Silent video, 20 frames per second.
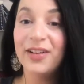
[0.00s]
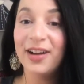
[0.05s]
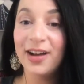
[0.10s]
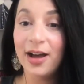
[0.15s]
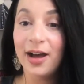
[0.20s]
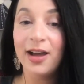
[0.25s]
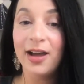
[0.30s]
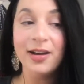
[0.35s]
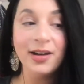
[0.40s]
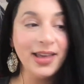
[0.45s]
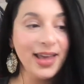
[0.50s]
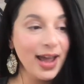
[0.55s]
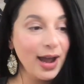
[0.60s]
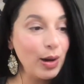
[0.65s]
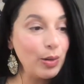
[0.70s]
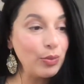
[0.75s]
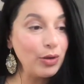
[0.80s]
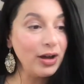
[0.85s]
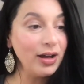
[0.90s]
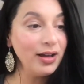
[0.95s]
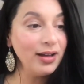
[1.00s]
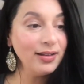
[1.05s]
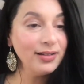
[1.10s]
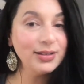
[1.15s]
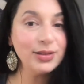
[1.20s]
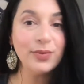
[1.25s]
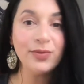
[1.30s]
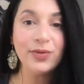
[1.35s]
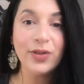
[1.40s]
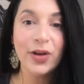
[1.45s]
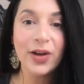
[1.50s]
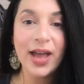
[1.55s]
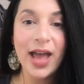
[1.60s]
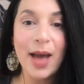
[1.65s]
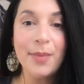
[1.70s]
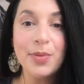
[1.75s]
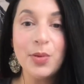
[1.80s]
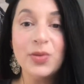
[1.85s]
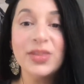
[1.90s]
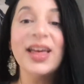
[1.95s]
on camera, so I'm very
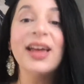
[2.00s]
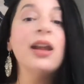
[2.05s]
happy with that.